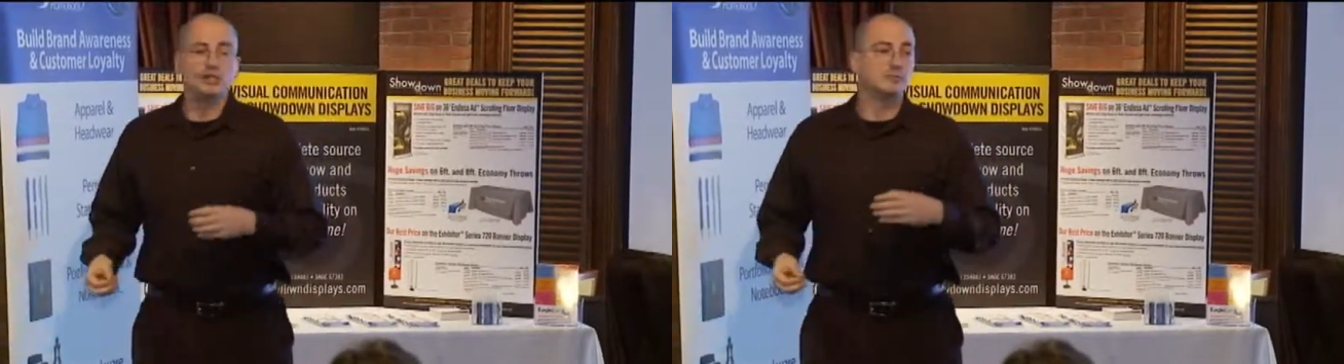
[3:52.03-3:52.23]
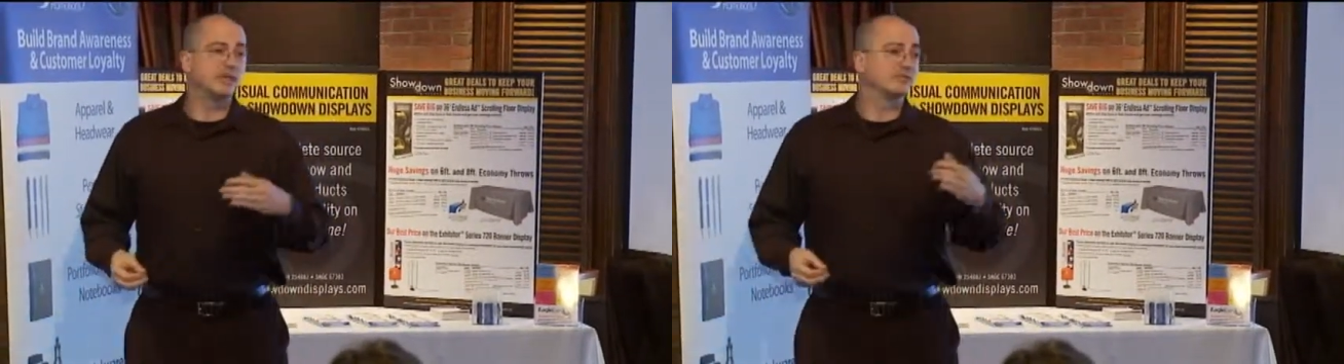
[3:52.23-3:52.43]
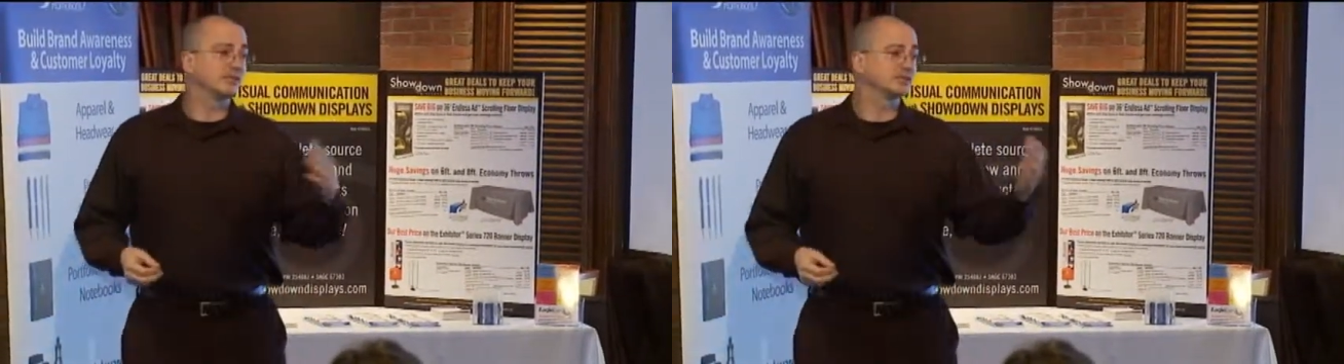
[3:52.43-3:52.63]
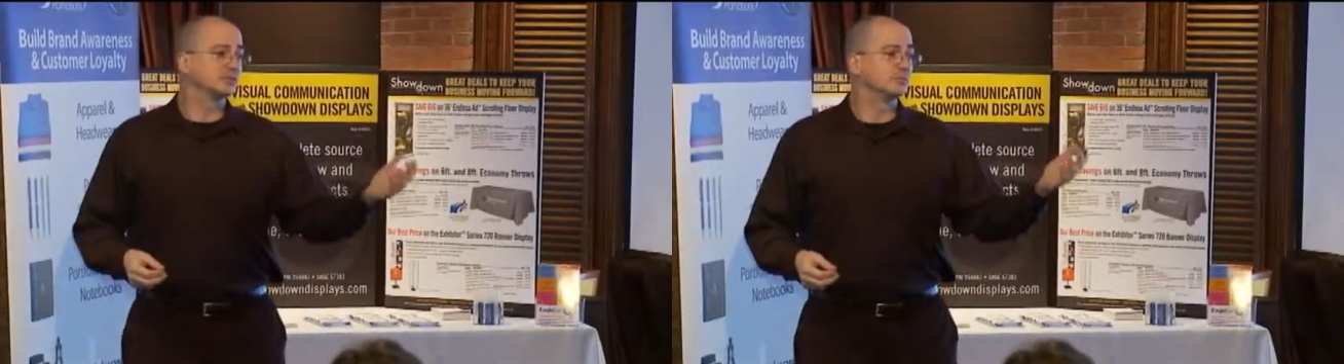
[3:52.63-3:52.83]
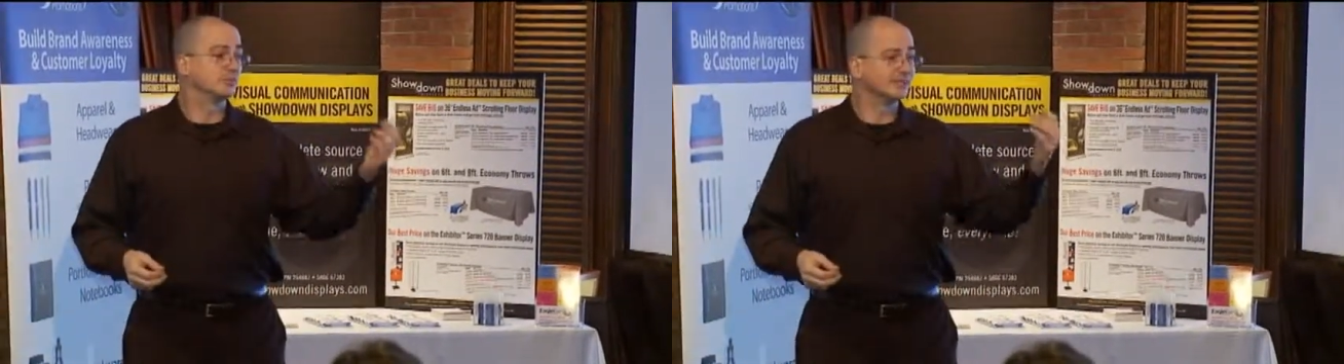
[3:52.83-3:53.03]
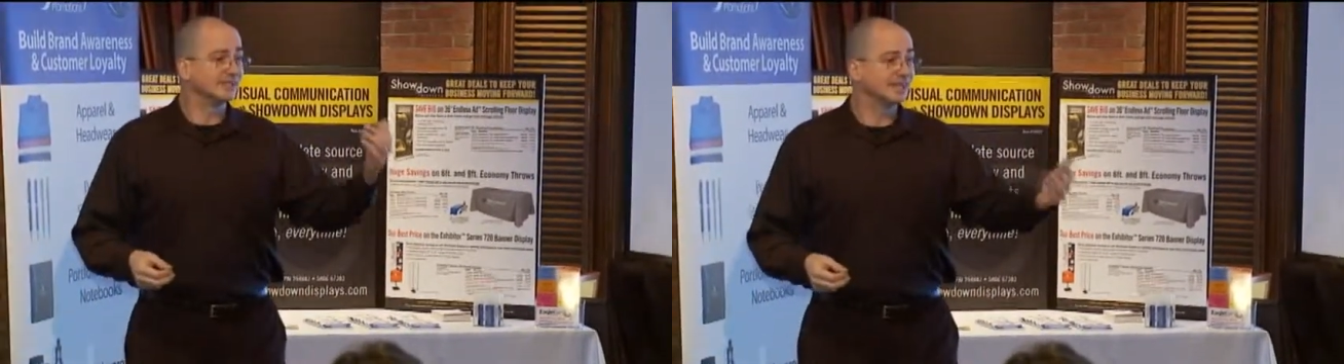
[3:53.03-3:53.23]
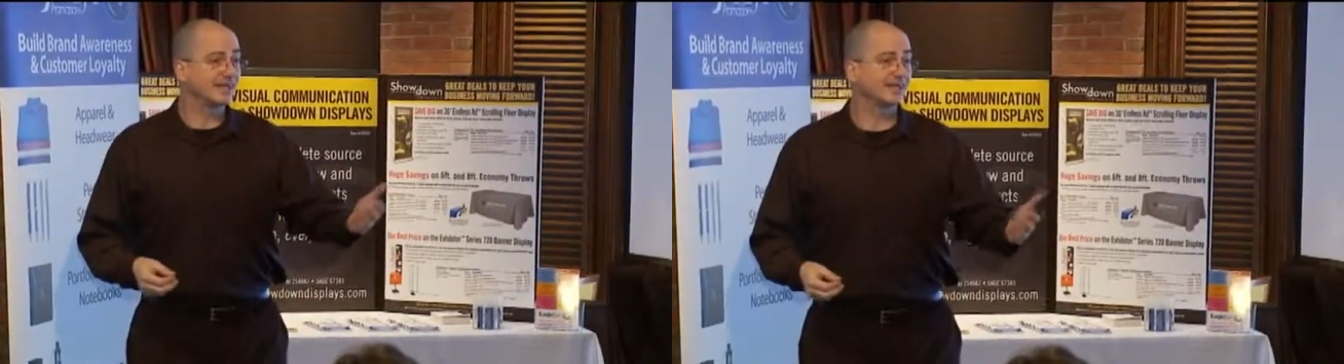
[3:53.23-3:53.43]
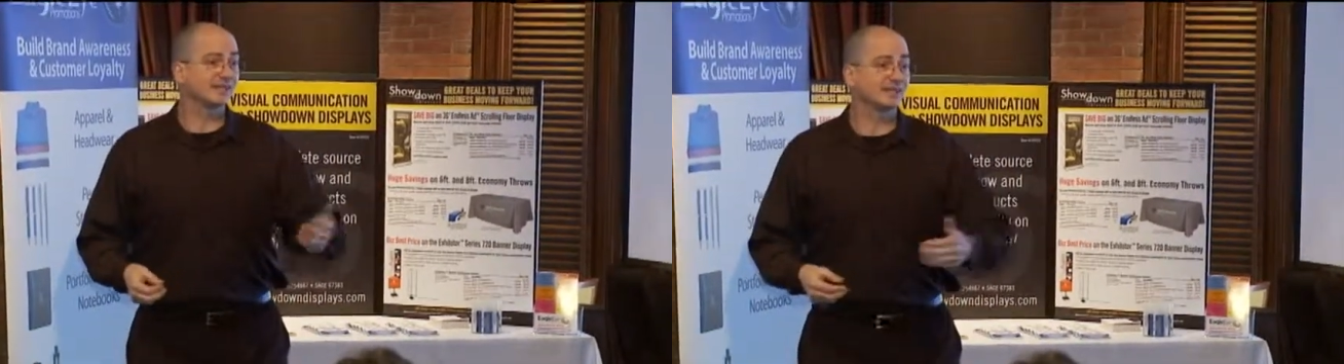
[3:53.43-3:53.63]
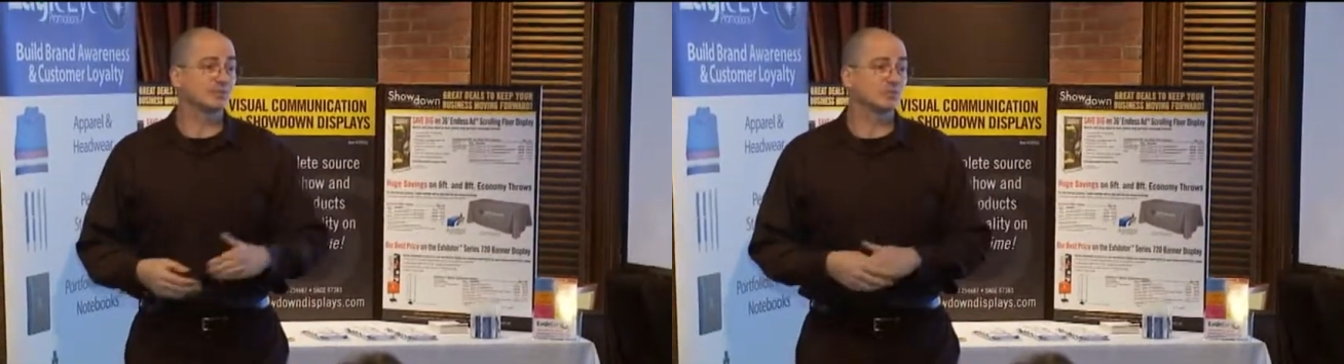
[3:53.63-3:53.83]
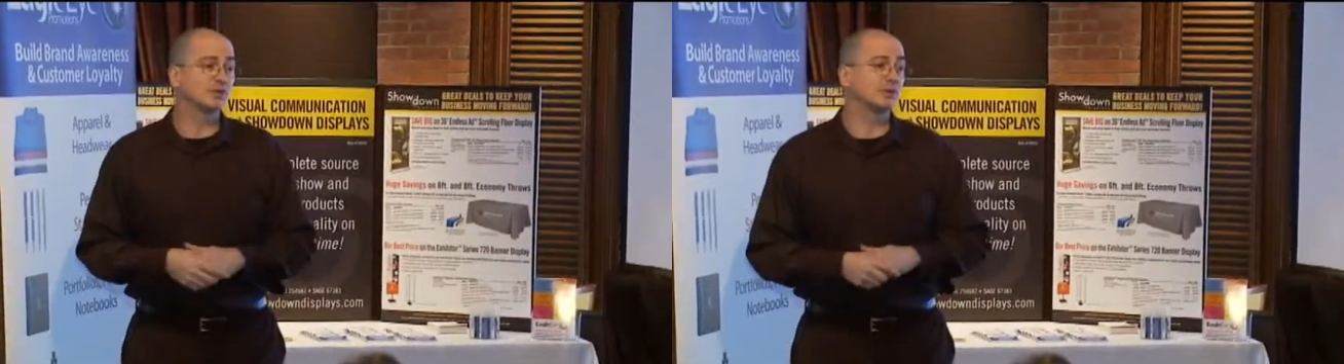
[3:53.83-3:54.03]
You may have customers in Connecticut.
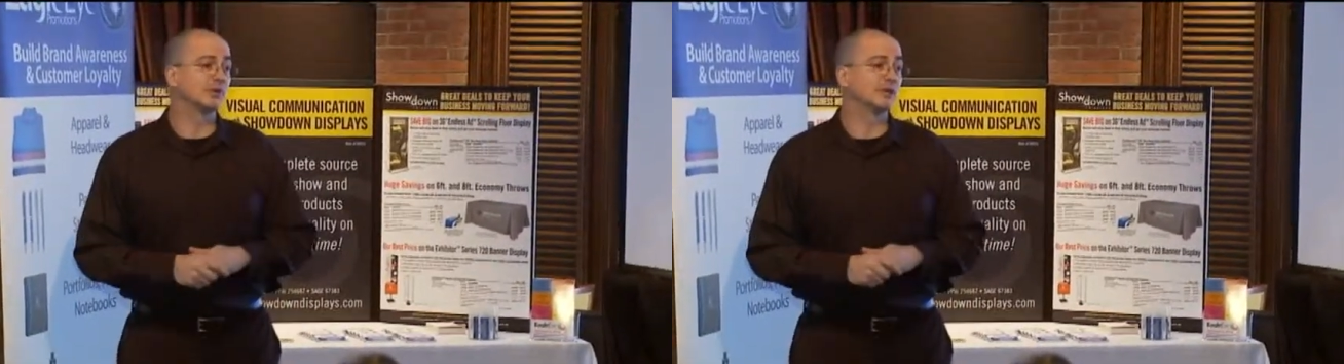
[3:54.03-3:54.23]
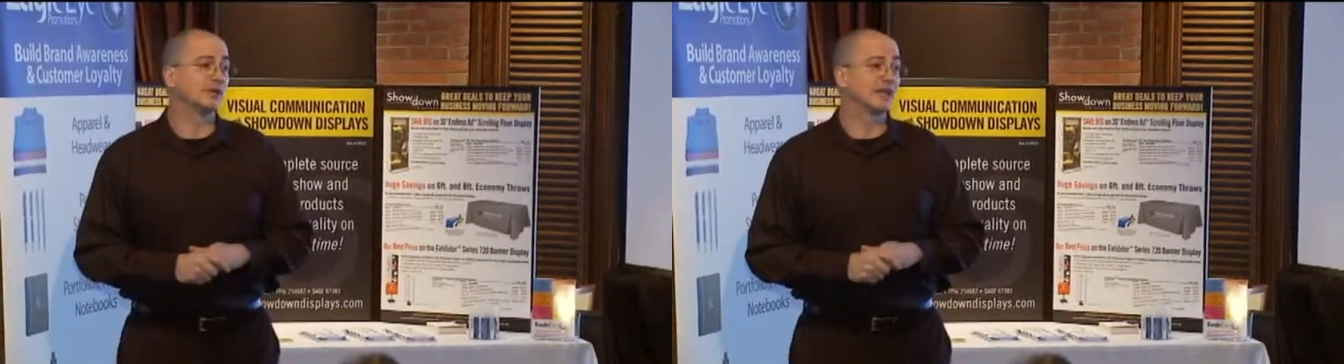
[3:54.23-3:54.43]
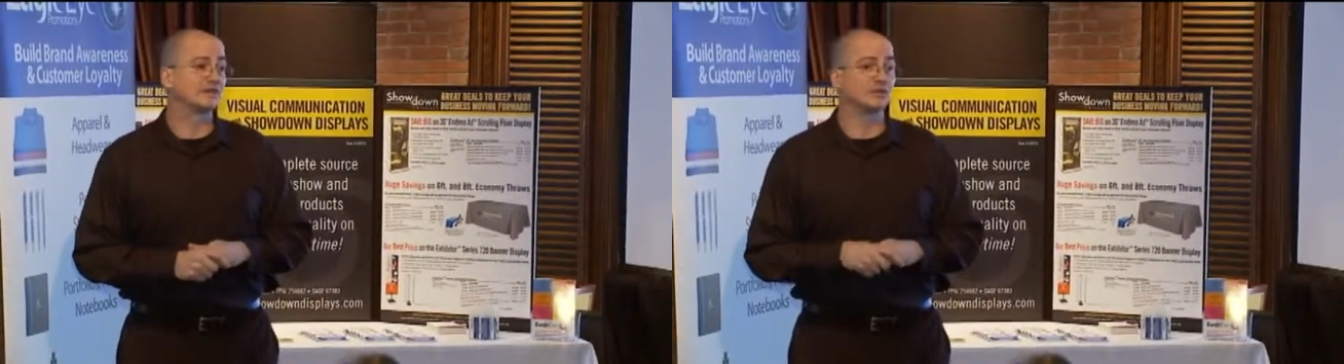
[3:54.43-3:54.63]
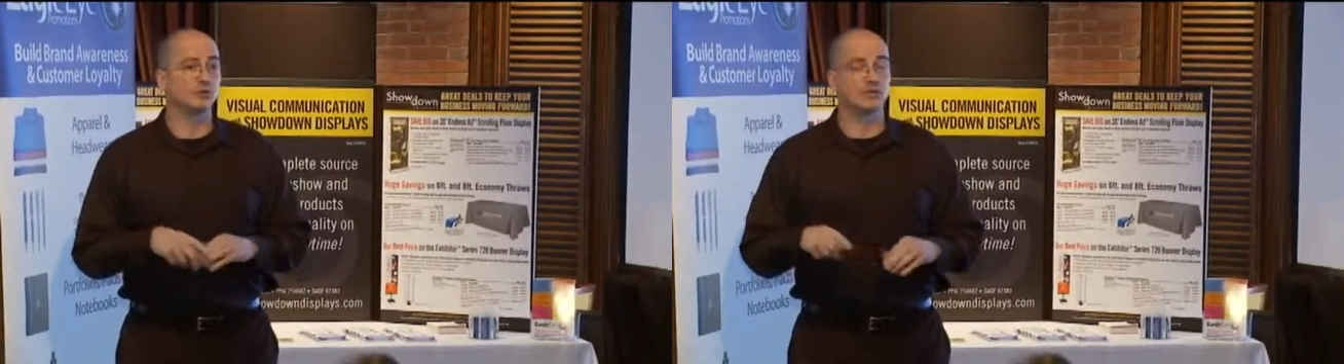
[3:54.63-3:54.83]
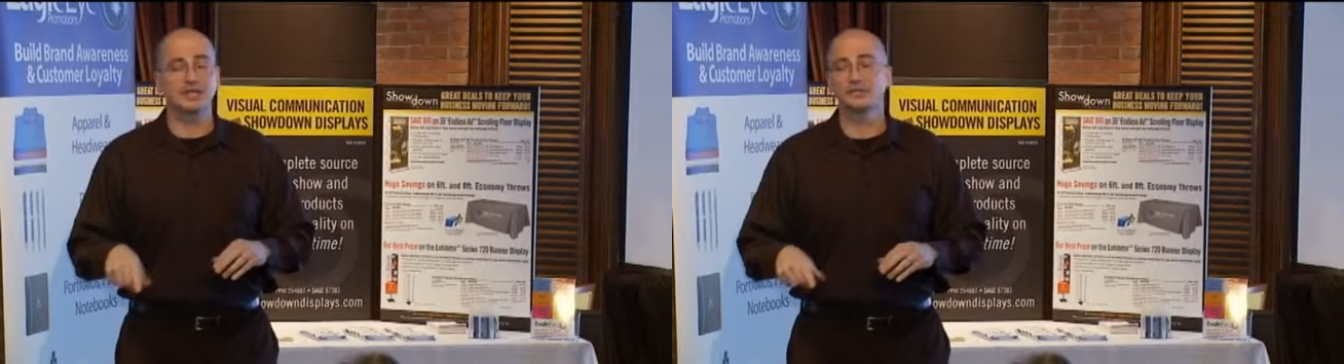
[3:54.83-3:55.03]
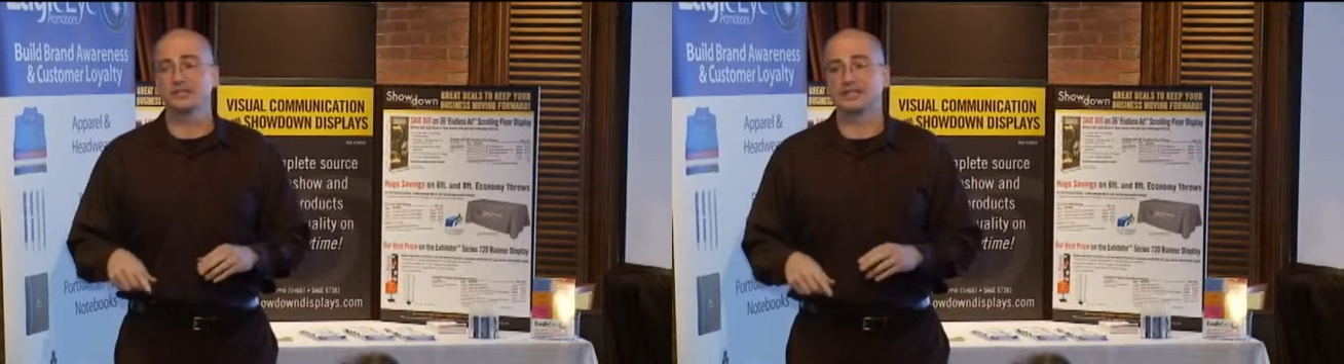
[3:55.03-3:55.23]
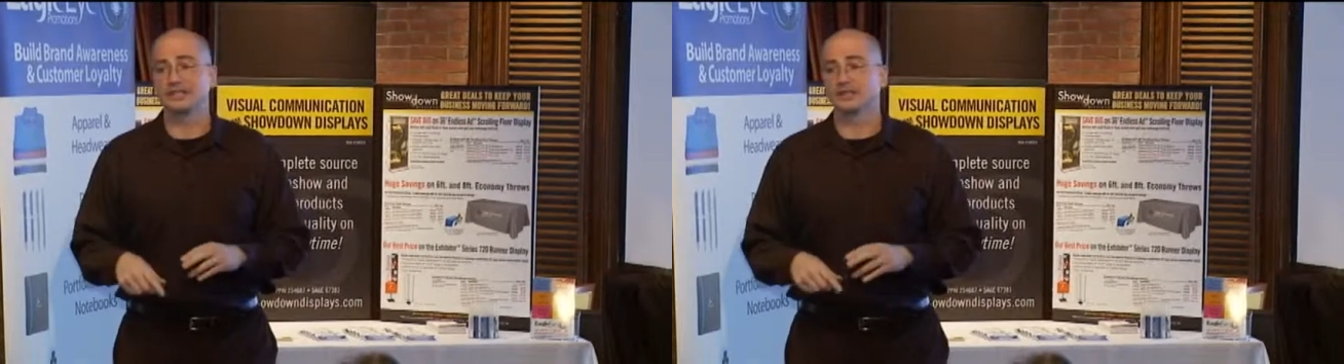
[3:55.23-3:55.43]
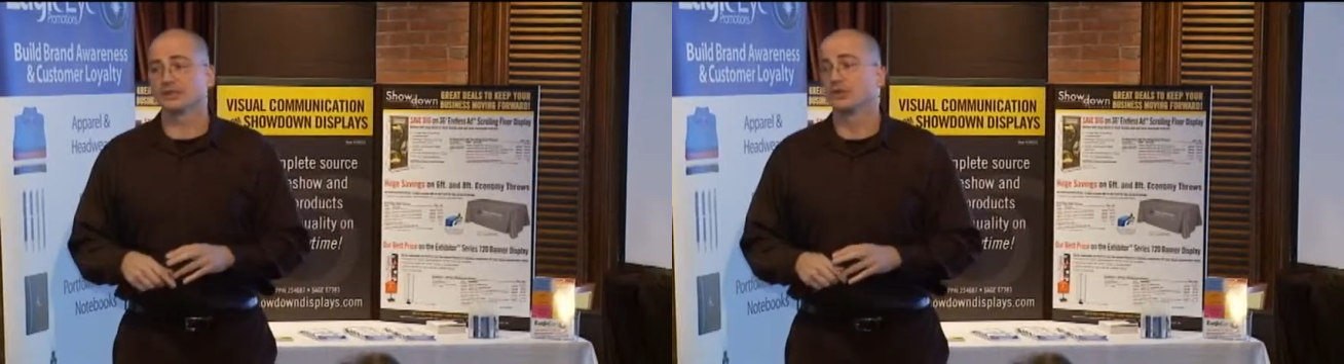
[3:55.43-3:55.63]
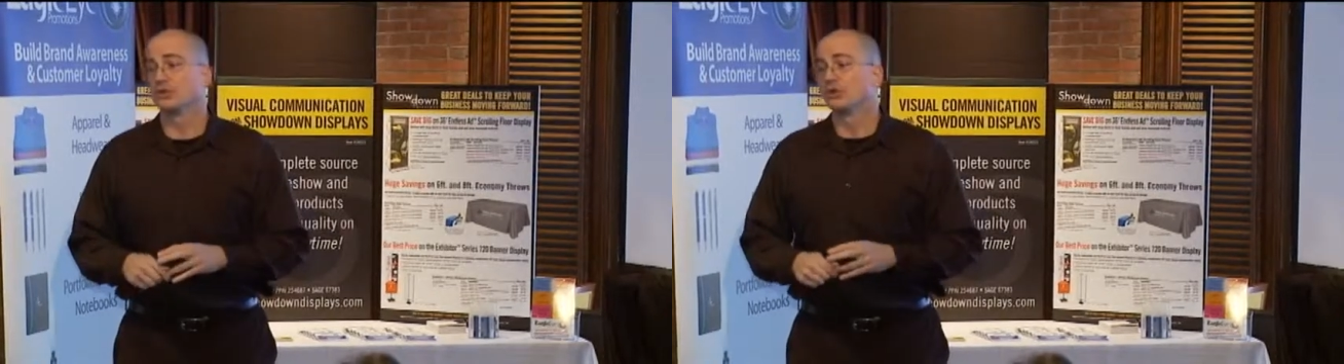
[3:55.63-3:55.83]
That's one thing about having the location here.